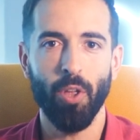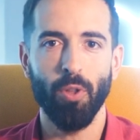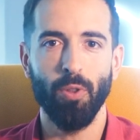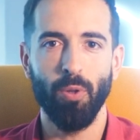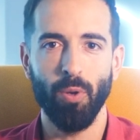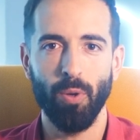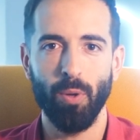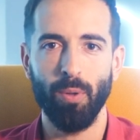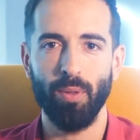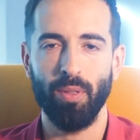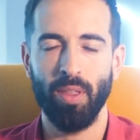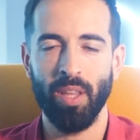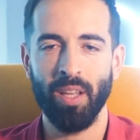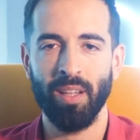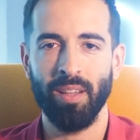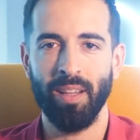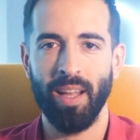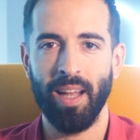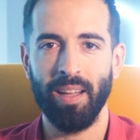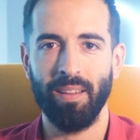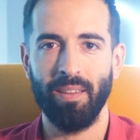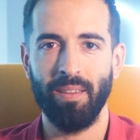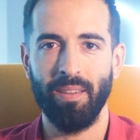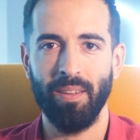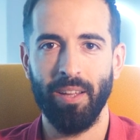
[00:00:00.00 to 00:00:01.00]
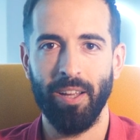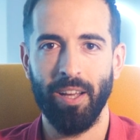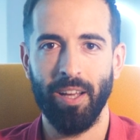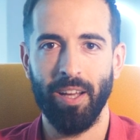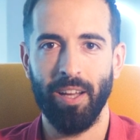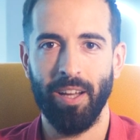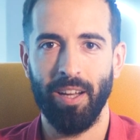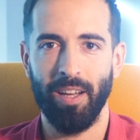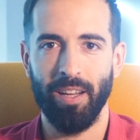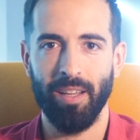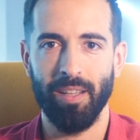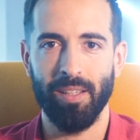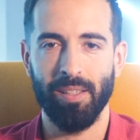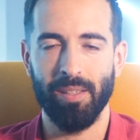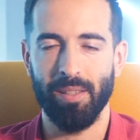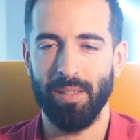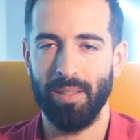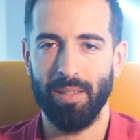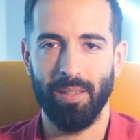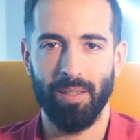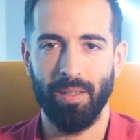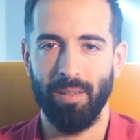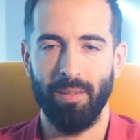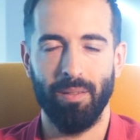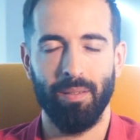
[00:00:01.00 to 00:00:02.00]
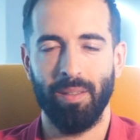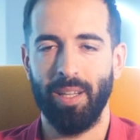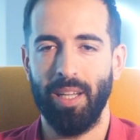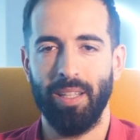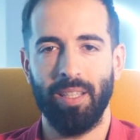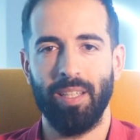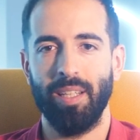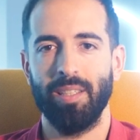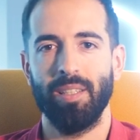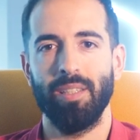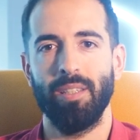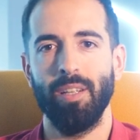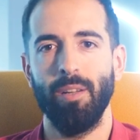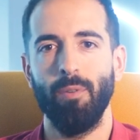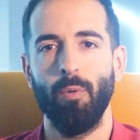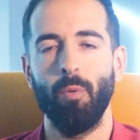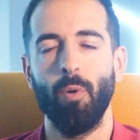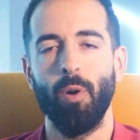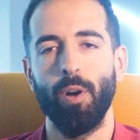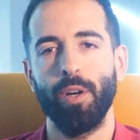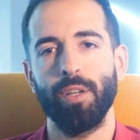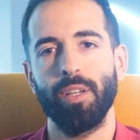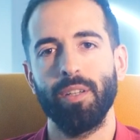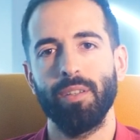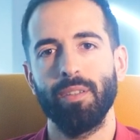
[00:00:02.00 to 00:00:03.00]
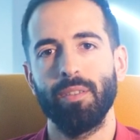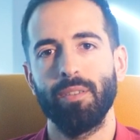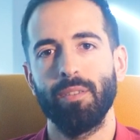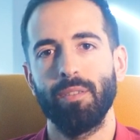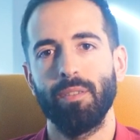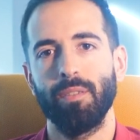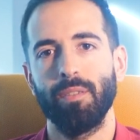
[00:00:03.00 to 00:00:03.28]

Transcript: Do you think that can still work?